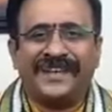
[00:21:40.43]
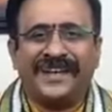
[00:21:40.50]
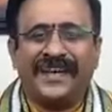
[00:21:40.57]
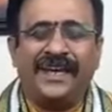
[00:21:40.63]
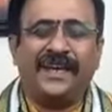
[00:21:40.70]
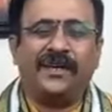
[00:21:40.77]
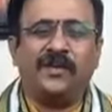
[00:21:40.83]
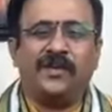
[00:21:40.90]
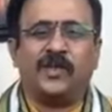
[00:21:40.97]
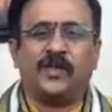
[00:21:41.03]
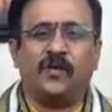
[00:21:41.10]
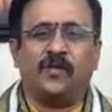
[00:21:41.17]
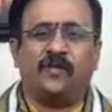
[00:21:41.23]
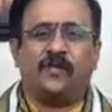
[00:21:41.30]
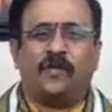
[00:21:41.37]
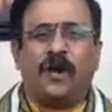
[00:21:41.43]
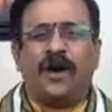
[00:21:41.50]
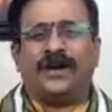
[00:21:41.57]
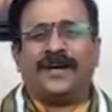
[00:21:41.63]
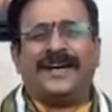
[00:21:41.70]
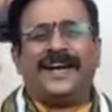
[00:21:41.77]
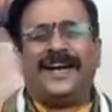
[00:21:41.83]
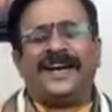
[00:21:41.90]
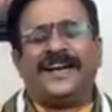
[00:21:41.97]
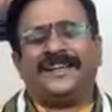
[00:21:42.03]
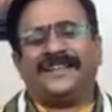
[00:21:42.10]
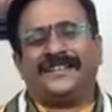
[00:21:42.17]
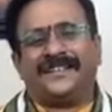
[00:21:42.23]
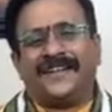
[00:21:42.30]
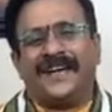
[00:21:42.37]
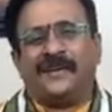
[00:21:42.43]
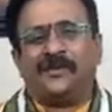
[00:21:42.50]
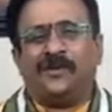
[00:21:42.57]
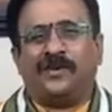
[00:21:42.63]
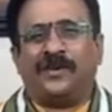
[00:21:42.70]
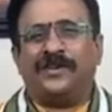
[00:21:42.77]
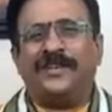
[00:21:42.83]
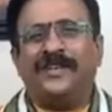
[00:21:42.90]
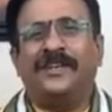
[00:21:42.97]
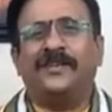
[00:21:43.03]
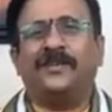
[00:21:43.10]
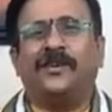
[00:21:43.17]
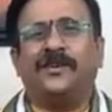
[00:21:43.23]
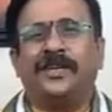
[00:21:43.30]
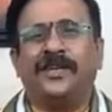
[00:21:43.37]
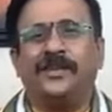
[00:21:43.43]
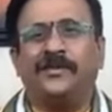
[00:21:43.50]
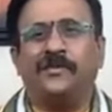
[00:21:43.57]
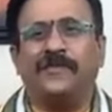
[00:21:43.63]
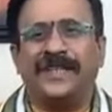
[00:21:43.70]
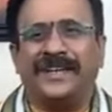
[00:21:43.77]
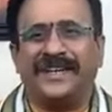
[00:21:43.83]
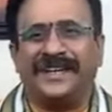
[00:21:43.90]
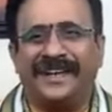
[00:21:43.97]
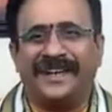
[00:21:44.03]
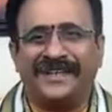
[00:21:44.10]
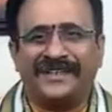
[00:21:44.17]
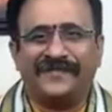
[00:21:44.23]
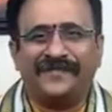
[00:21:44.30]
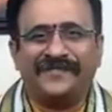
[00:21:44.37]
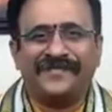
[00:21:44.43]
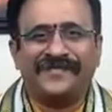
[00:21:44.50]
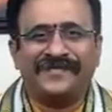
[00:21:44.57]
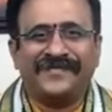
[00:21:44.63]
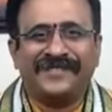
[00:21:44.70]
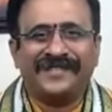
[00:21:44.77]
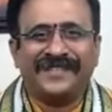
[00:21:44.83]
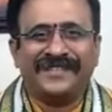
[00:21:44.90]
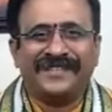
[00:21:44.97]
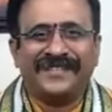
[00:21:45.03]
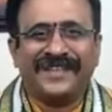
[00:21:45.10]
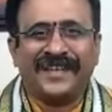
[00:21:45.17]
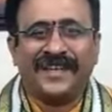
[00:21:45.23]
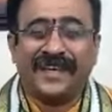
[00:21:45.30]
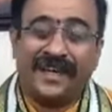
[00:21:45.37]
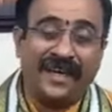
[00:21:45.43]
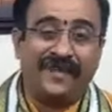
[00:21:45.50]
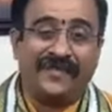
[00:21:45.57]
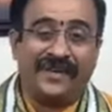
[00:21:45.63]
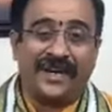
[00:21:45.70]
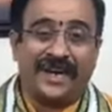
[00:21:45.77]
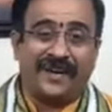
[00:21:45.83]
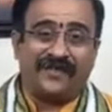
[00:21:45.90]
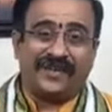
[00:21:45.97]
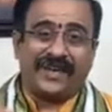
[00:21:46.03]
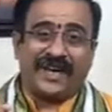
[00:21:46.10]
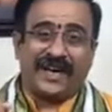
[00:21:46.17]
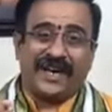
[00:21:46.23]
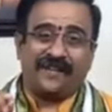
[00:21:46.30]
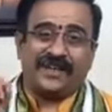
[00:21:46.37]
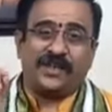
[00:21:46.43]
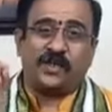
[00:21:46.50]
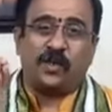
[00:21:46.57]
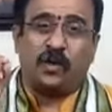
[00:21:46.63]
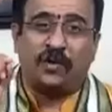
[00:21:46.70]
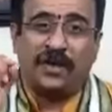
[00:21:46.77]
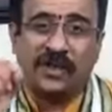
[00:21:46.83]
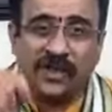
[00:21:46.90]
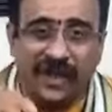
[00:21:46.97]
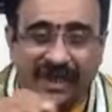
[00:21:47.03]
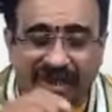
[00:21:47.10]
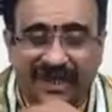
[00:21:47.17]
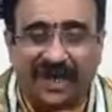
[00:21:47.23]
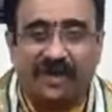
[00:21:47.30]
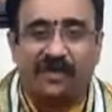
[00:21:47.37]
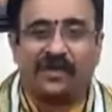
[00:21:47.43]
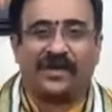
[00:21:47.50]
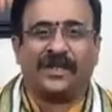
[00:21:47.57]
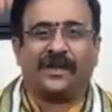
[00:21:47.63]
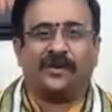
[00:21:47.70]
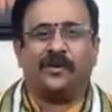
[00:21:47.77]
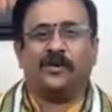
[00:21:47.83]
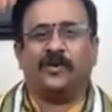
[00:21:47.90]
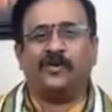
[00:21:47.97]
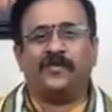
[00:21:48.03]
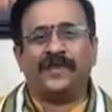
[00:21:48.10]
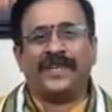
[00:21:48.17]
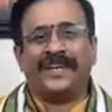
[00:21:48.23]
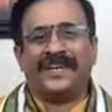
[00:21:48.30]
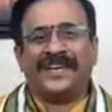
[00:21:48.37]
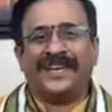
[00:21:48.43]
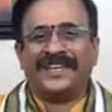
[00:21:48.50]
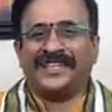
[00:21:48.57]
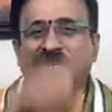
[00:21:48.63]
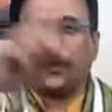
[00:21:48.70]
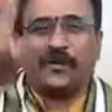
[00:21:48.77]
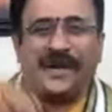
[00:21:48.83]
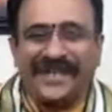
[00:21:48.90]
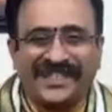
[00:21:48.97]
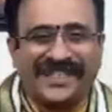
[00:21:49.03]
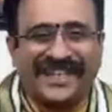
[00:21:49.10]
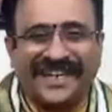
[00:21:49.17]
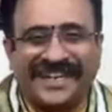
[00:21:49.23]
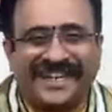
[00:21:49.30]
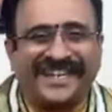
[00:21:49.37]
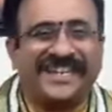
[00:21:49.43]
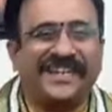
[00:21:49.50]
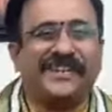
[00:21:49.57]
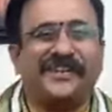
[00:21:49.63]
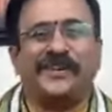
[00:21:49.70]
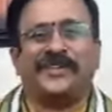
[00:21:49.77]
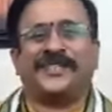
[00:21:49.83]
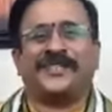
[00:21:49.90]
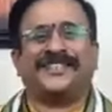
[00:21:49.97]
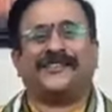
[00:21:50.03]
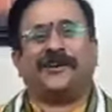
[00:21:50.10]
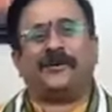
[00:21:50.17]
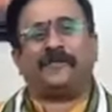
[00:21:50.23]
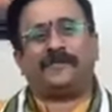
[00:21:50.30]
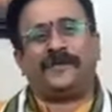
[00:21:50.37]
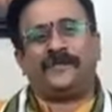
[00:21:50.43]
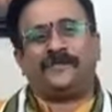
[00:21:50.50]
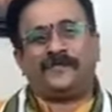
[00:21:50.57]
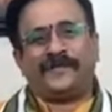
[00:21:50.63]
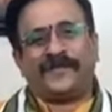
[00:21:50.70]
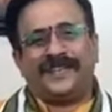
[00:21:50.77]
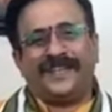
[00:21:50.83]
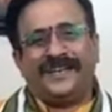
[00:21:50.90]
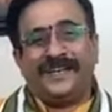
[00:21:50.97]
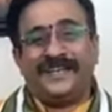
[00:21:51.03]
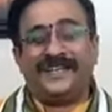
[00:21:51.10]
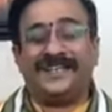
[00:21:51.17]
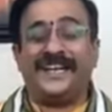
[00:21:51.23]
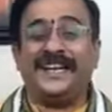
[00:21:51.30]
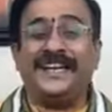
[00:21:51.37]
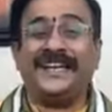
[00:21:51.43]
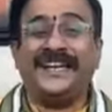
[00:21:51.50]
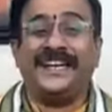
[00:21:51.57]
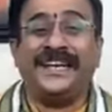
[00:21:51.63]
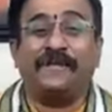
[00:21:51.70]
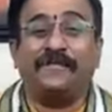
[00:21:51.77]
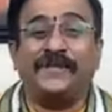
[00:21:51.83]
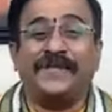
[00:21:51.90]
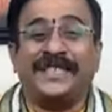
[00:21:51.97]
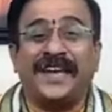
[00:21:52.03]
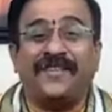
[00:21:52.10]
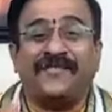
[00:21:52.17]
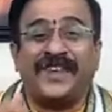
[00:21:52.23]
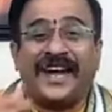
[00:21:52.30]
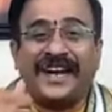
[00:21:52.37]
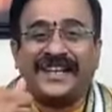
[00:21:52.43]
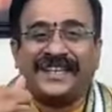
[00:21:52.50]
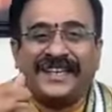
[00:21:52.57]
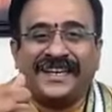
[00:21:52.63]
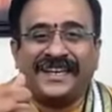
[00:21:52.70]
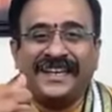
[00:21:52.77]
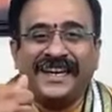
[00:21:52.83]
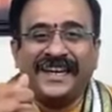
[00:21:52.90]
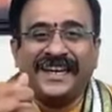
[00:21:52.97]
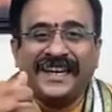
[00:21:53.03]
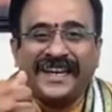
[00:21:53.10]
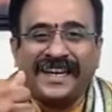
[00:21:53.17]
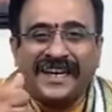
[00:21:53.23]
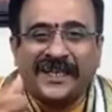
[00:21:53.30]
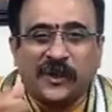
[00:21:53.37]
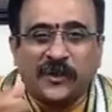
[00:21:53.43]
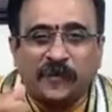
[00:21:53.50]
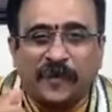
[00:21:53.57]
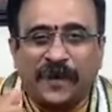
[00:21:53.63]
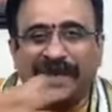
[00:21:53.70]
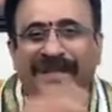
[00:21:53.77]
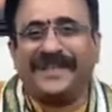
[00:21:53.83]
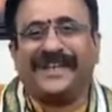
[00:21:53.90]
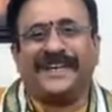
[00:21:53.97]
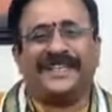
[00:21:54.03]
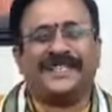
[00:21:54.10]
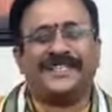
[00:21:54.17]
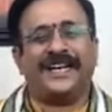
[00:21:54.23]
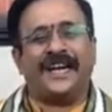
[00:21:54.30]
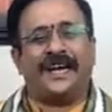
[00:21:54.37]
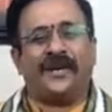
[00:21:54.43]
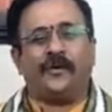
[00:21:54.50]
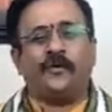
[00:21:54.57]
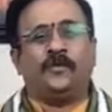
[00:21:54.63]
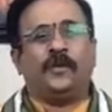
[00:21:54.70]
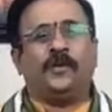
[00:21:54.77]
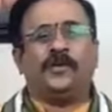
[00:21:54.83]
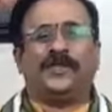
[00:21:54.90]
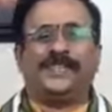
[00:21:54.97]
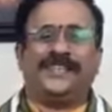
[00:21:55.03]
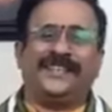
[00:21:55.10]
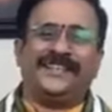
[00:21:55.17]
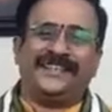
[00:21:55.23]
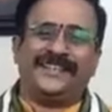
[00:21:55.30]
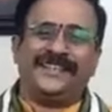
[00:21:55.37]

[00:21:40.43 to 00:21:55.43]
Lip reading: He used to mock at a Thakur talking to Mother Kali. Even after having so much Shraddha over the Guru, his questioning did not stop till he himself had the experience, anubhuti,